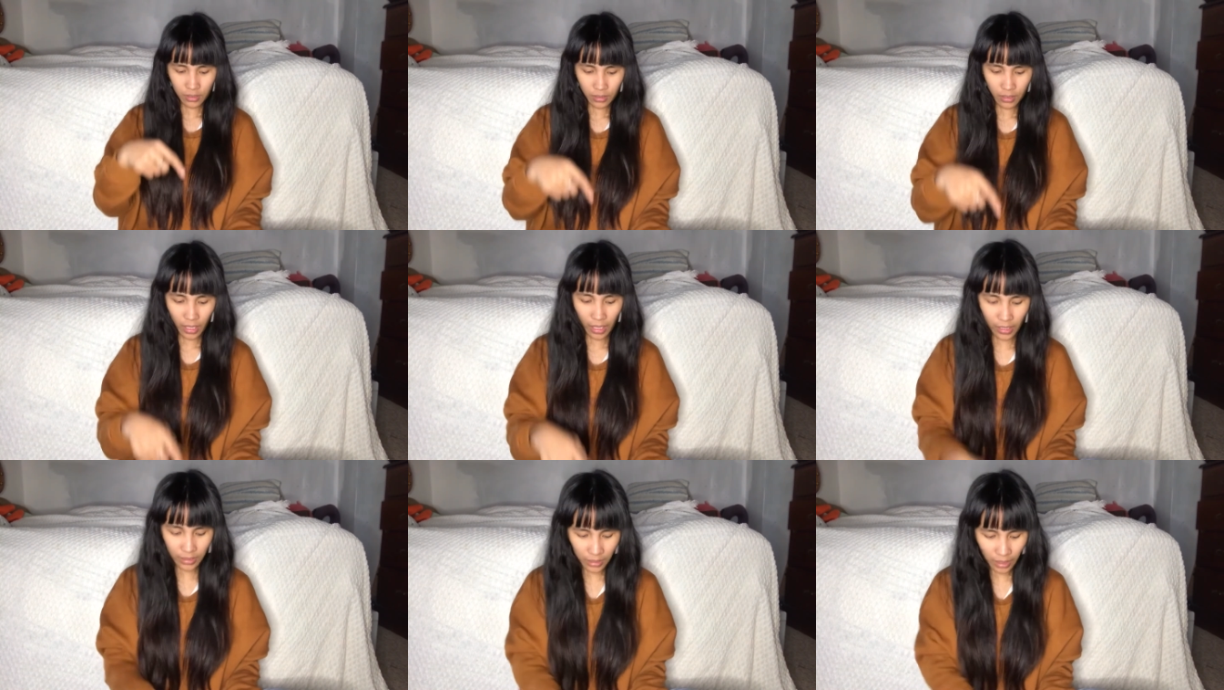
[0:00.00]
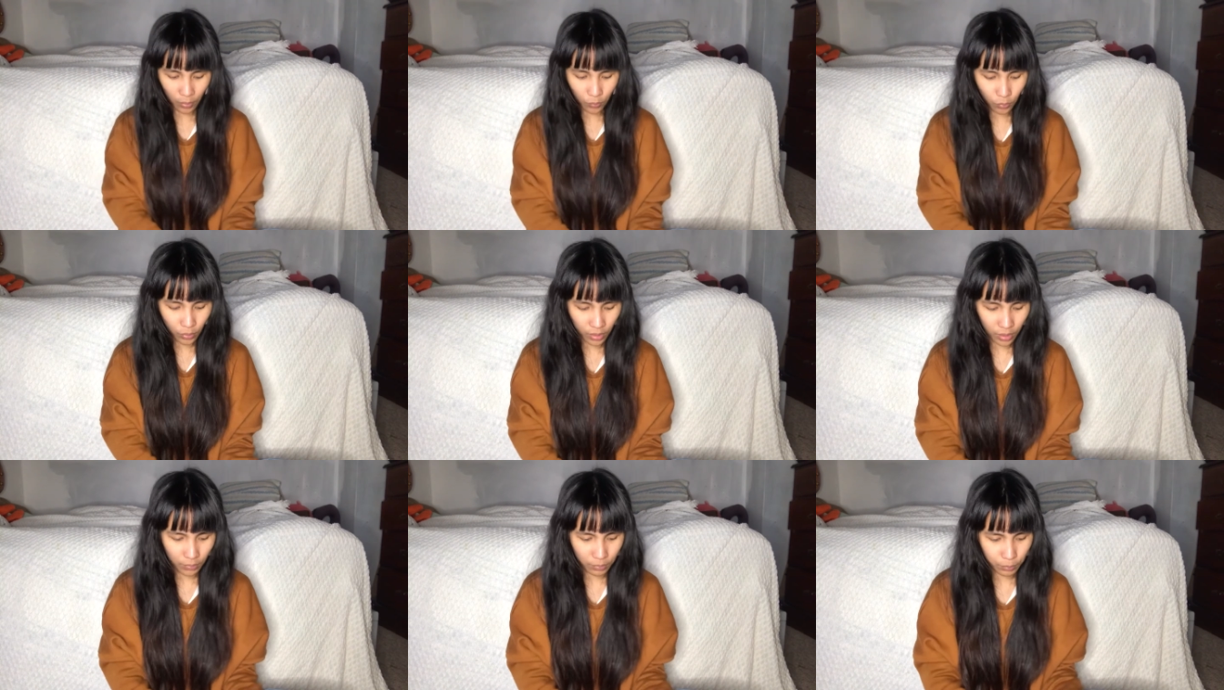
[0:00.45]
and I
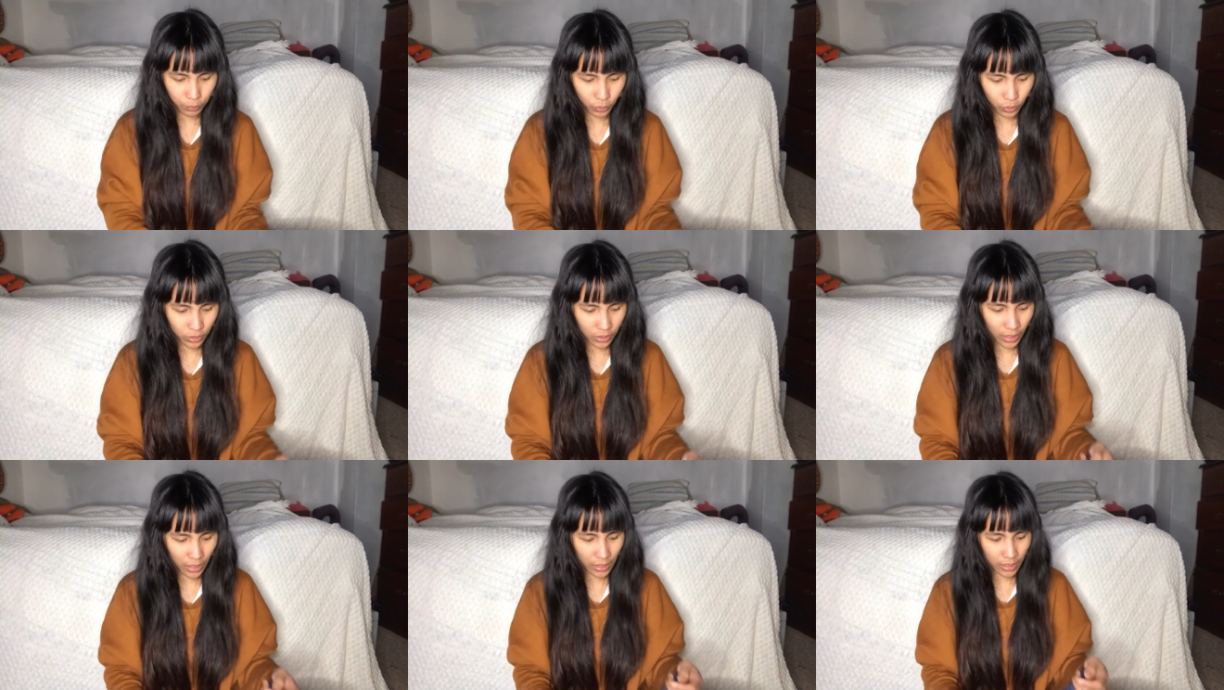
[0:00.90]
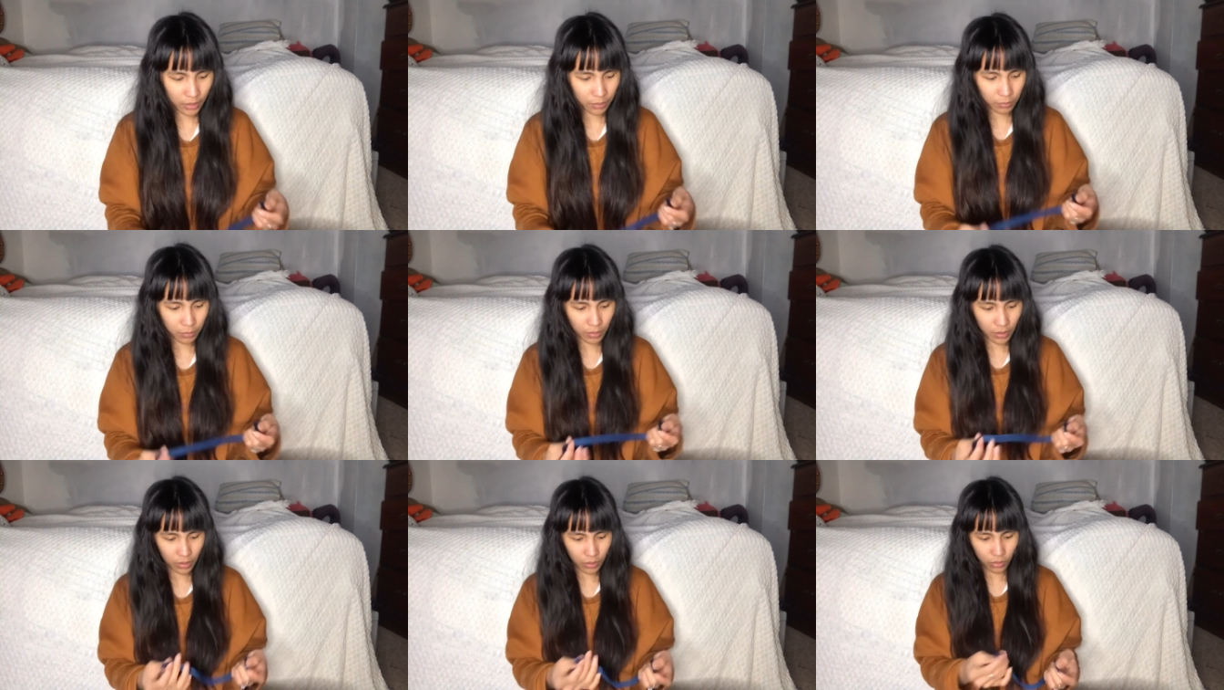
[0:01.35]
will put the link
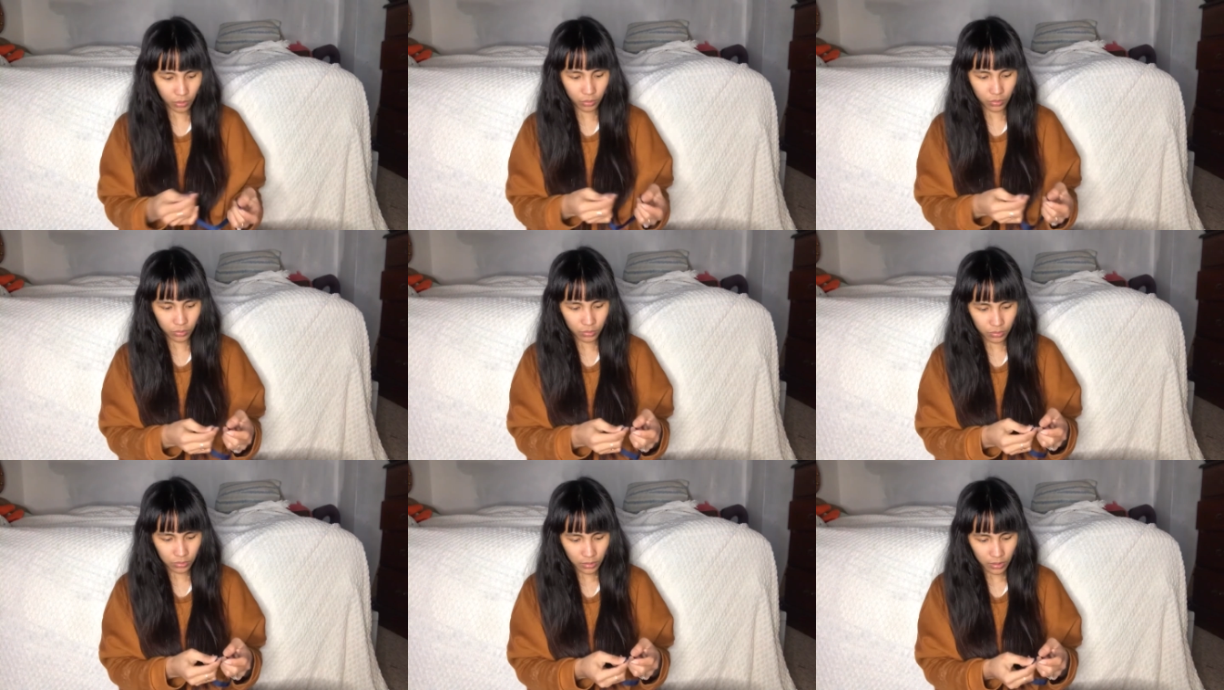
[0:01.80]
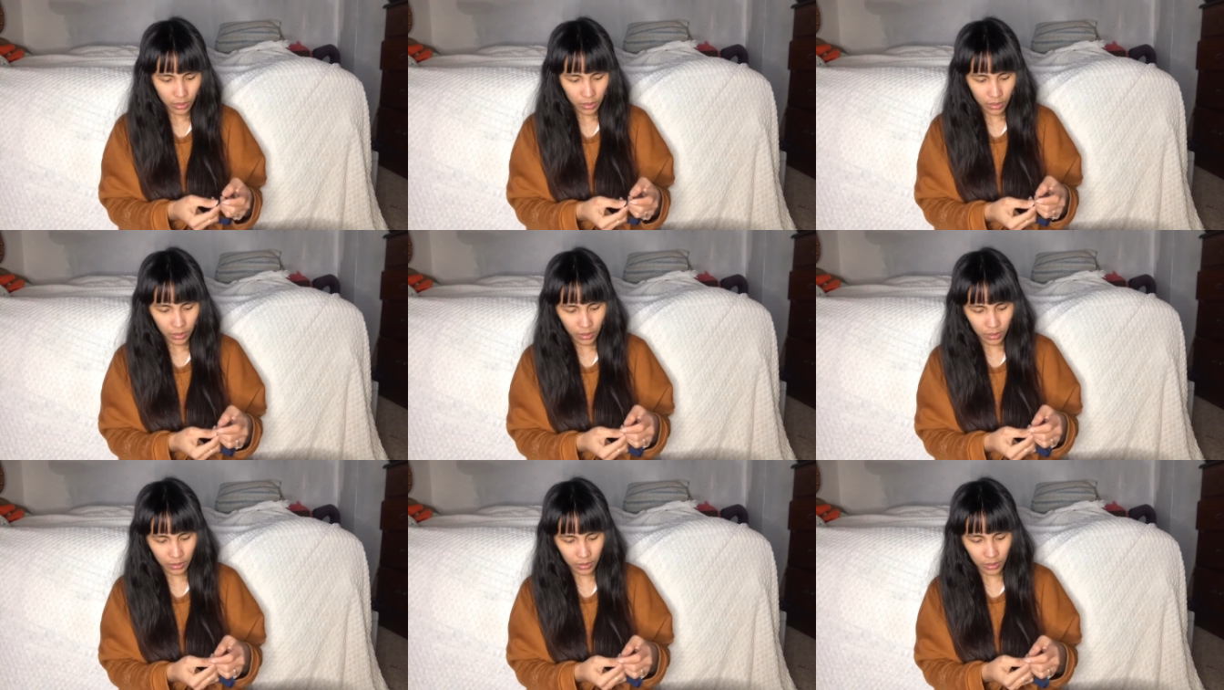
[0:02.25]
below,
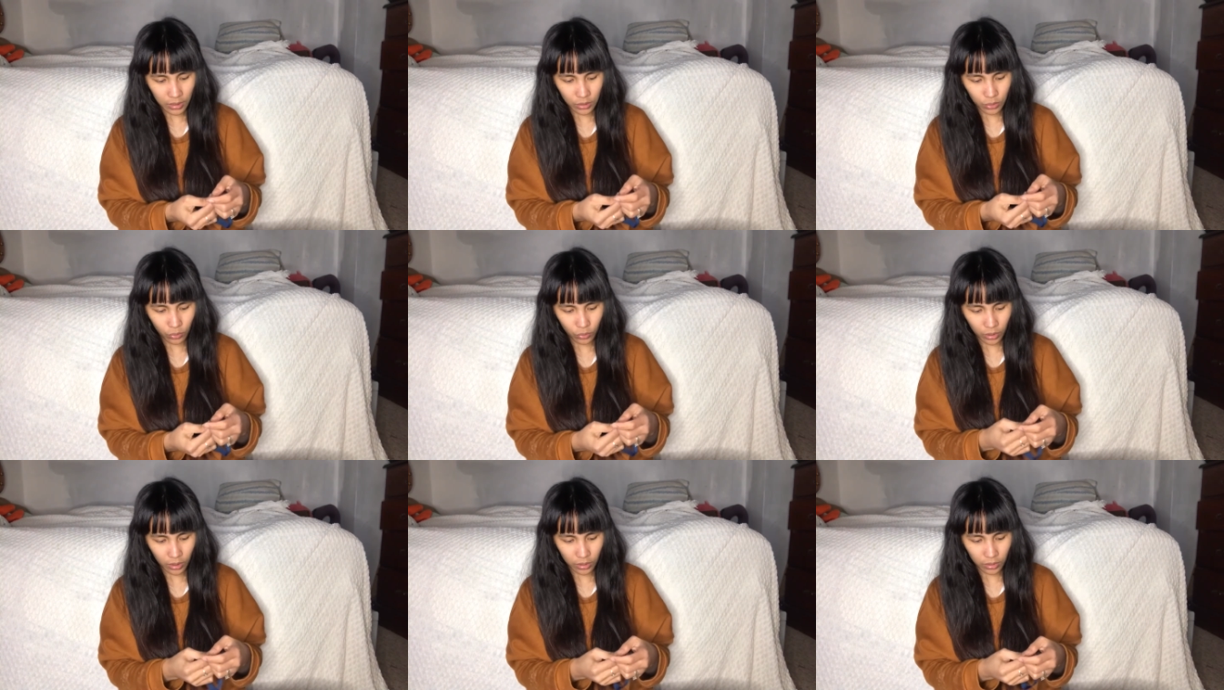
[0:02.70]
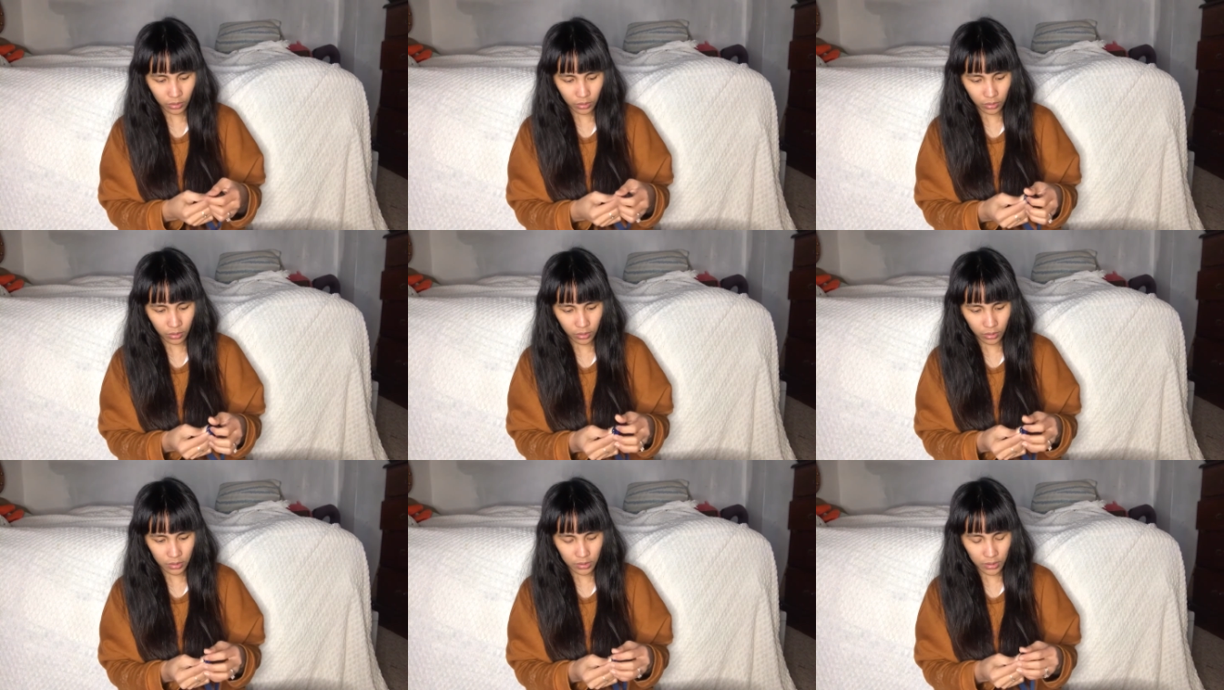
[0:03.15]
and then you can
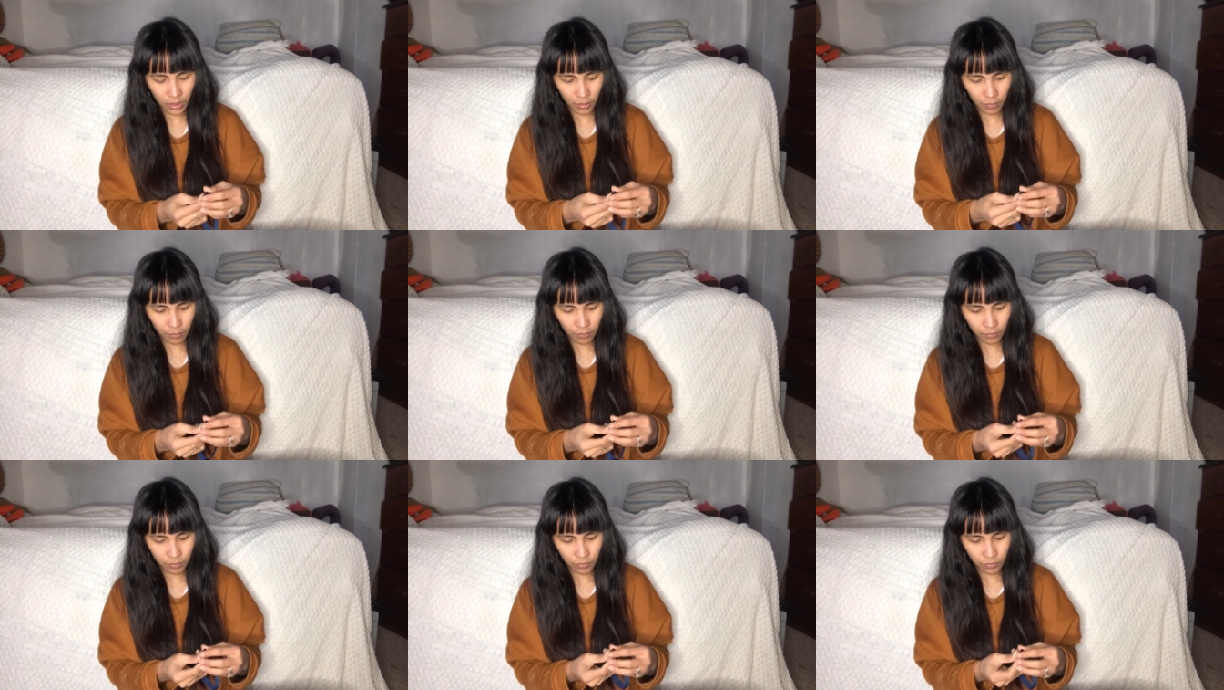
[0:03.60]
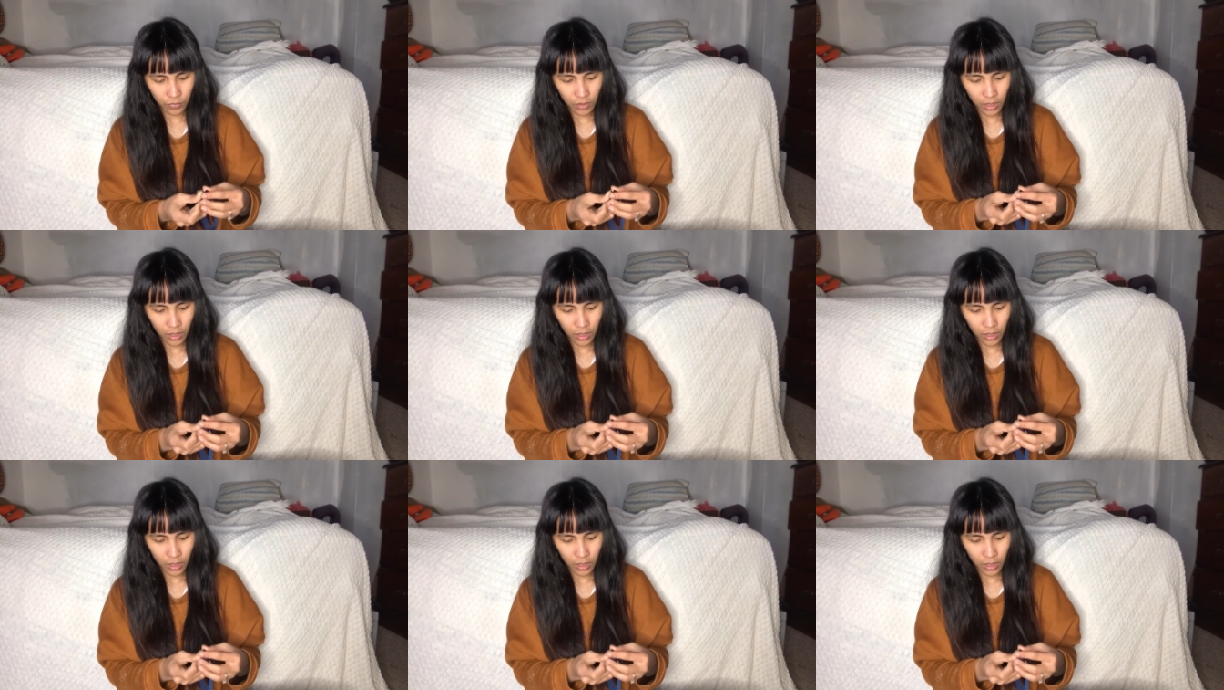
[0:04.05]
earn some.